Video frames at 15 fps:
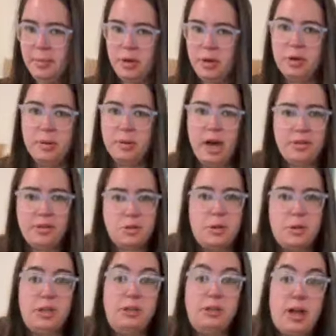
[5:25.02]
cookbook authors
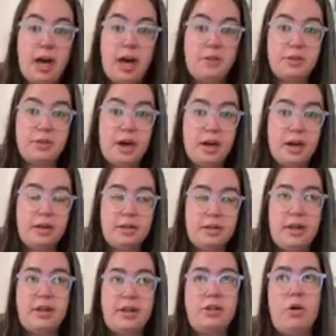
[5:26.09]
put a lot of thought into
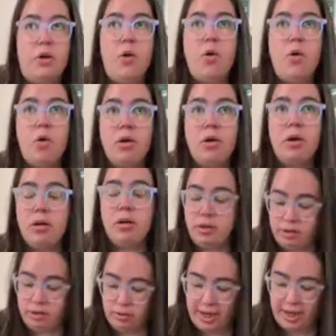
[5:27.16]
like the order
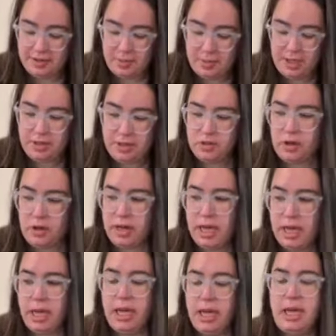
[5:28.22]
that the recipes are
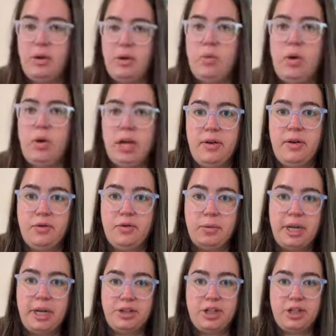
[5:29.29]
in, what
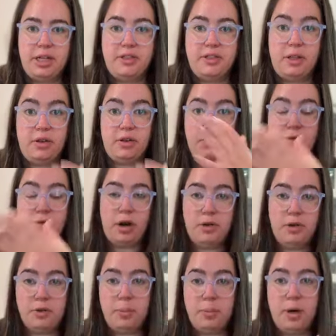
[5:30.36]
information is in the front
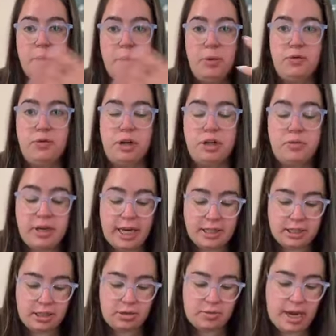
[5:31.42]
of the book before you
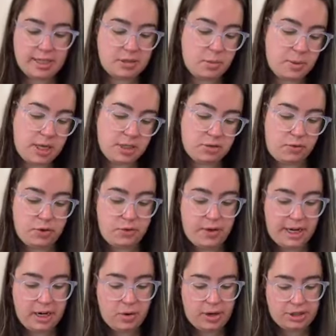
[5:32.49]
get to the recipes. So if you
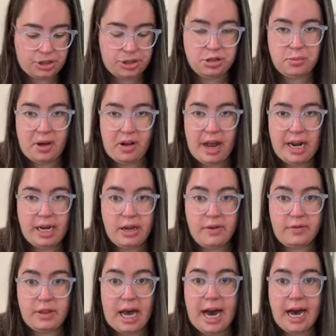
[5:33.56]
have any questions about any
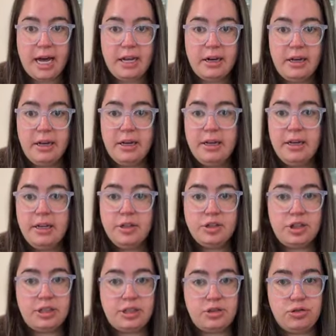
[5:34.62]
of that,
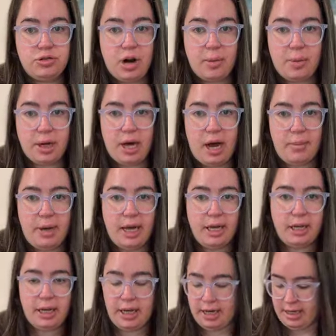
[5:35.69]
just drop a
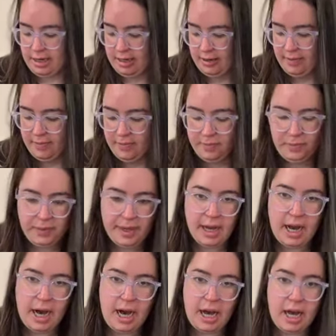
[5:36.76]
comment and
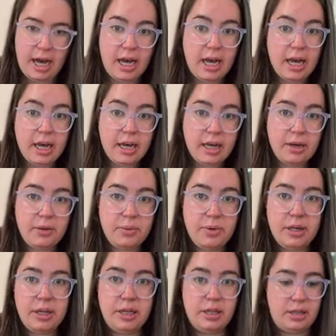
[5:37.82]
I
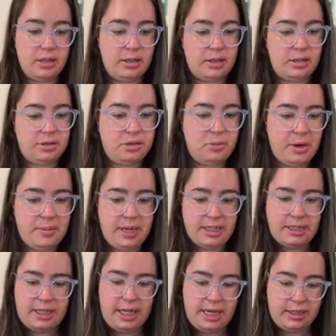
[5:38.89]
will do my
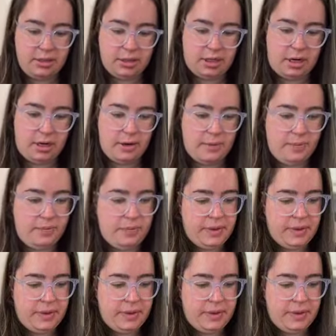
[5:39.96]
best to answer.